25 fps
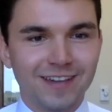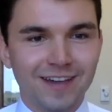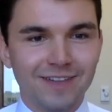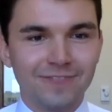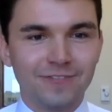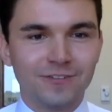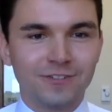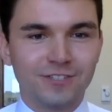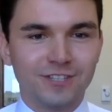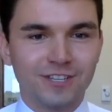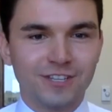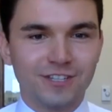
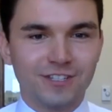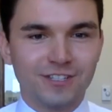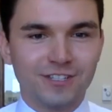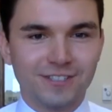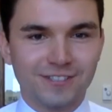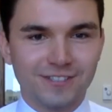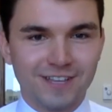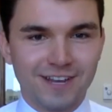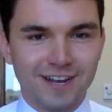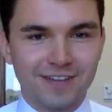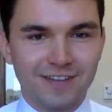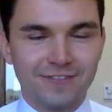
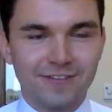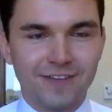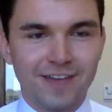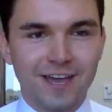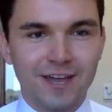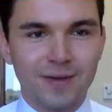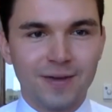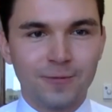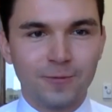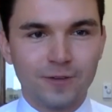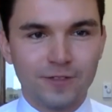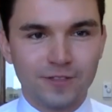conversations that I've
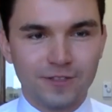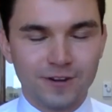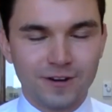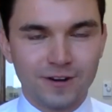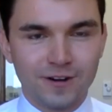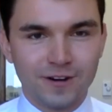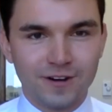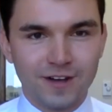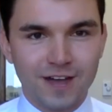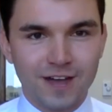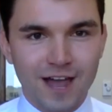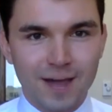had with
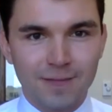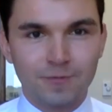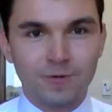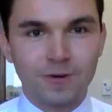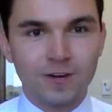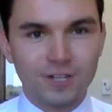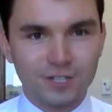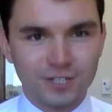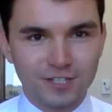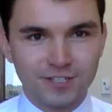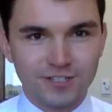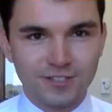our
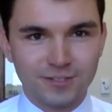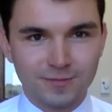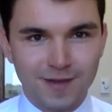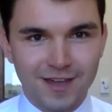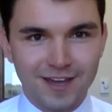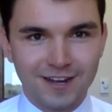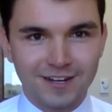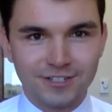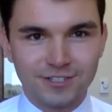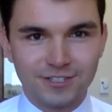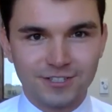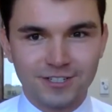operations
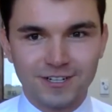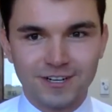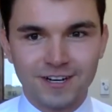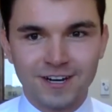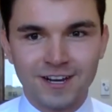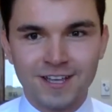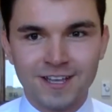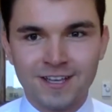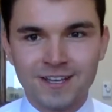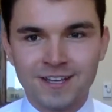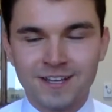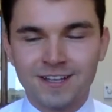manager